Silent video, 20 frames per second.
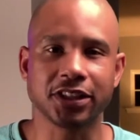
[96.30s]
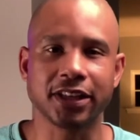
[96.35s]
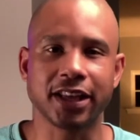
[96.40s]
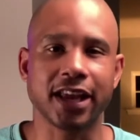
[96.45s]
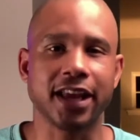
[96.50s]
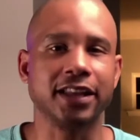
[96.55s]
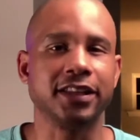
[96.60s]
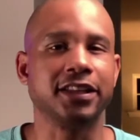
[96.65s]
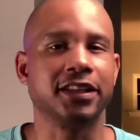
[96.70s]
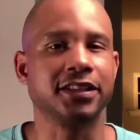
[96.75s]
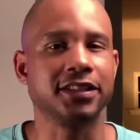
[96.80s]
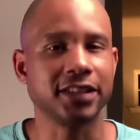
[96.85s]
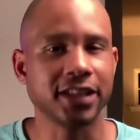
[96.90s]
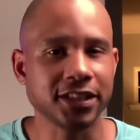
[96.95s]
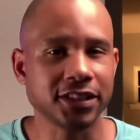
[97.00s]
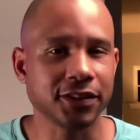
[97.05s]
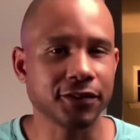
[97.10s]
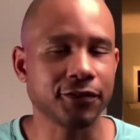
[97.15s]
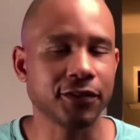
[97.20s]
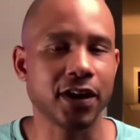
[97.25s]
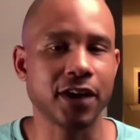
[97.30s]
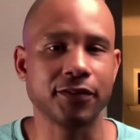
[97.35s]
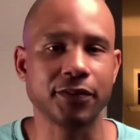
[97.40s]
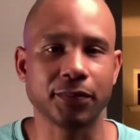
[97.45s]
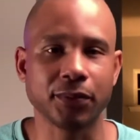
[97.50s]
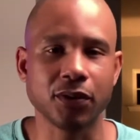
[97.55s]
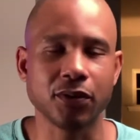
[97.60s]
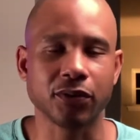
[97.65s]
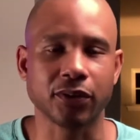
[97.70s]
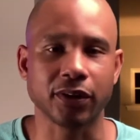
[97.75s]
and decision for every
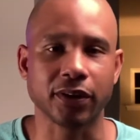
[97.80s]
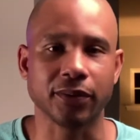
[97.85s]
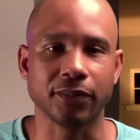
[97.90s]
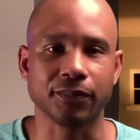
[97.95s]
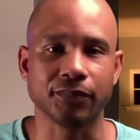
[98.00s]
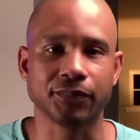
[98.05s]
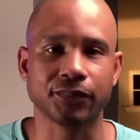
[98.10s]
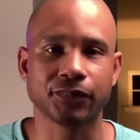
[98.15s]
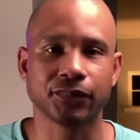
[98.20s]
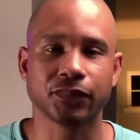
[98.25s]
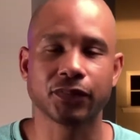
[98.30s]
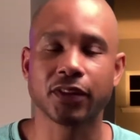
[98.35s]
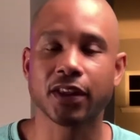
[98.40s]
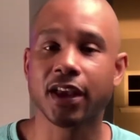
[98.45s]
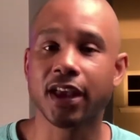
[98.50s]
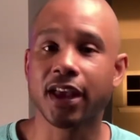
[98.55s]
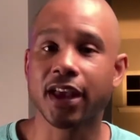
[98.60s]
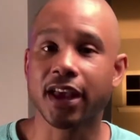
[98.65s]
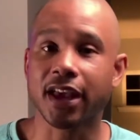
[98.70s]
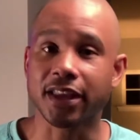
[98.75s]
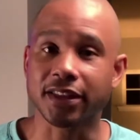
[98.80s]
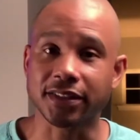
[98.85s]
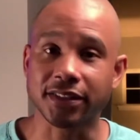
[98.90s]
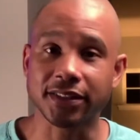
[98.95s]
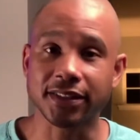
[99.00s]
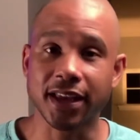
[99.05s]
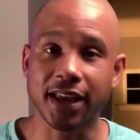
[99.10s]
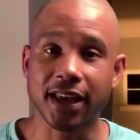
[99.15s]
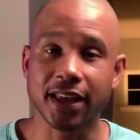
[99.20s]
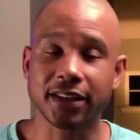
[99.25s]
program.
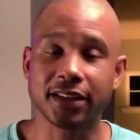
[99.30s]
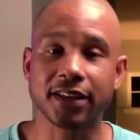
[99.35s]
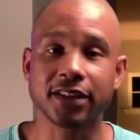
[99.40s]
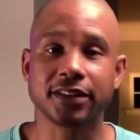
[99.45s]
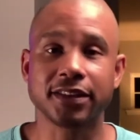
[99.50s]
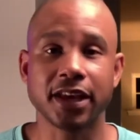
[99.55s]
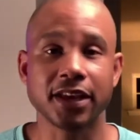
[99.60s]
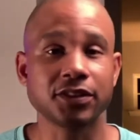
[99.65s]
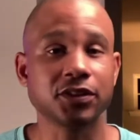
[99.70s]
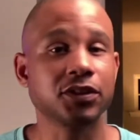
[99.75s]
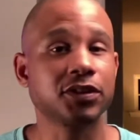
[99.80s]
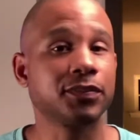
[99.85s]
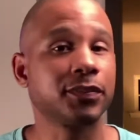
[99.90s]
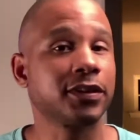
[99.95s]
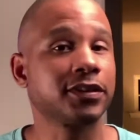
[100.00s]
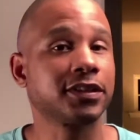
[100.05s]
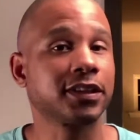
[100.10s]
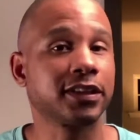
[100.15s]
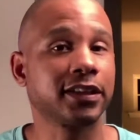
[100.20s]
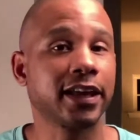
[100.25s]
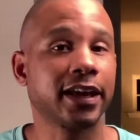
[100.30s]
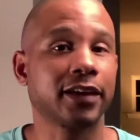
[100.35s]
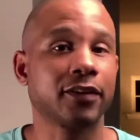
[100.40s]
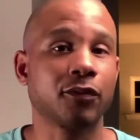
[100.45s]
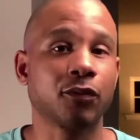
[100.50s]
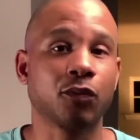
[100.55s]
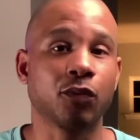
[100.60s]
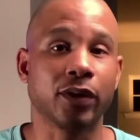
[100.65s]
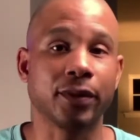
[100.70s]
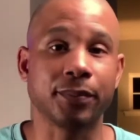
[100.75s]
Instead, testers must select
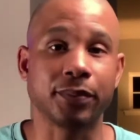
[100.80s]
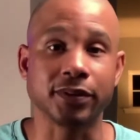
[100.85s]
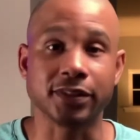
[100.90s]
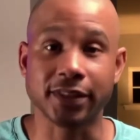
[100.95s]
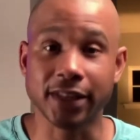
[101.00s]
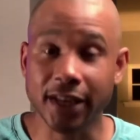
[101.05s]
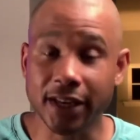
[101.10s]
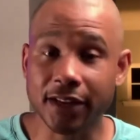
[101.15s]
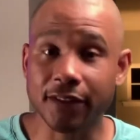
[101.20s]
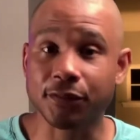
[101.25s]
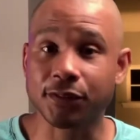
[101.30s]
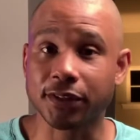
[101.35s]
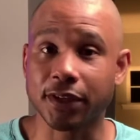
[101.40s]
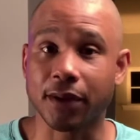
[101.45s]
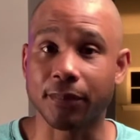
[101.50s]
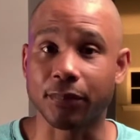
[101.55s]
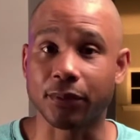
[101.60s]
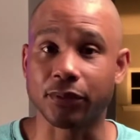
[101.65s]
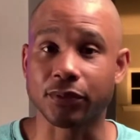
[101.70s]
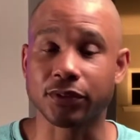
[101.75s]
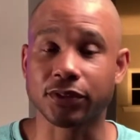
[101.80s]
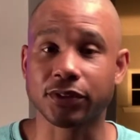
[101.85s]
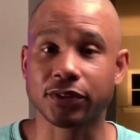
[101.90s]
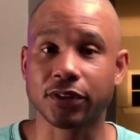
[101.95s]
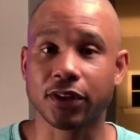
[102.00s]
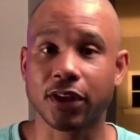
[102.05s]
representative samples.